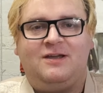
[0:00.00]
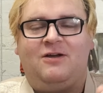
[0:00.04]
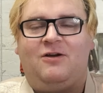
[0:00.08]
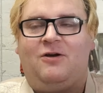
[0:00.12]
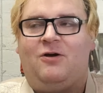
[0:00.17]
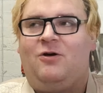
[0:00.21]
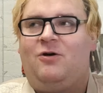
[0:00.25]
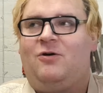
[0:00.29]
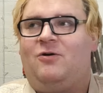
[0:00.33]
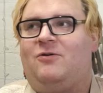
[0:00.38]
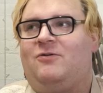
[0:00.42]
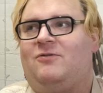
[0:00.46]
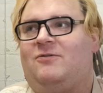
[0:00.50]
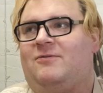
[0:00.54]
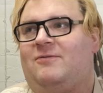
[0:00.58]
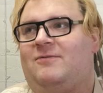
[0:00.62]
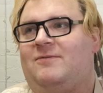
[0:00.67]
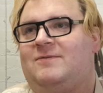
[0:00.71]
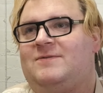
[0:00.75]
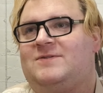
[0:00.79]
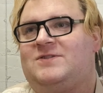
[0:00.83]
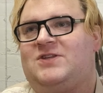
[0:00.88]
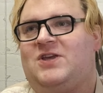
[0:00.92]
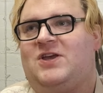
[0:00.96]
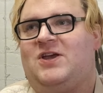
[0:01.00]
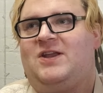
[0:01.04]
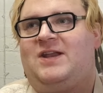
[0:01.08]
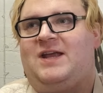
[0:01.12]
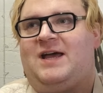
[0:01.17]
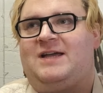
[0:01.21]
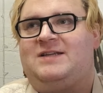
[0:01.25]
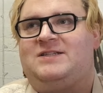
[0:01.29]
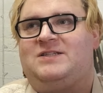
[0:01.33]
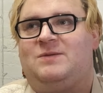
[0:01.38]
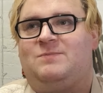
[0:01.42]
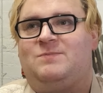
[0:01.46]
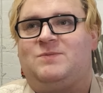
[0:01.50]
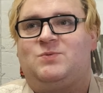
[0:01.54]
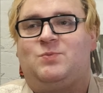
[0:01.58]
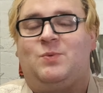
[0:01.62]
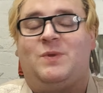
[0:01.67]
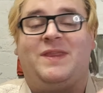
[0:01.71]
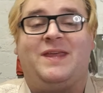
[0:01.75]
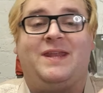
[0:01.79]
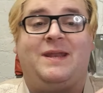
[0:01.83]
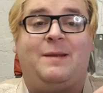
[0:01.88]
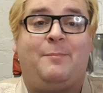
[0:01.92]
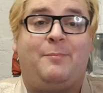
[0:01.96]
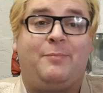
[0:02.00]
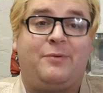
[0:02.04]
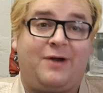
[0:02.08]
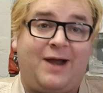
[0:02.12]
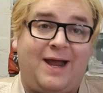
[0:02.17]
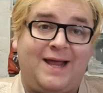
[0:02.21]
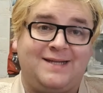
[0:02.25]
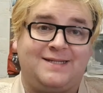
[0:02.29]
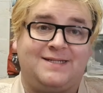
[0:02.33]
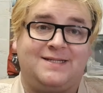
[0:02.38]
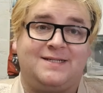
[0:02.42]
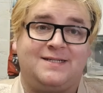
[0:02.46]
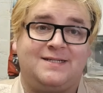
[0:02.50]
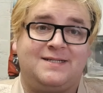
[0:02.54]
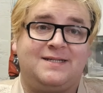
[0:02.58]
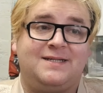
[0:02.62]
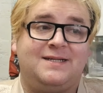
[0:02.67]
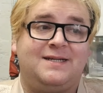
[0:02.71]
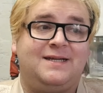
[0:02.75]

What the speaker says: or certain items within a brand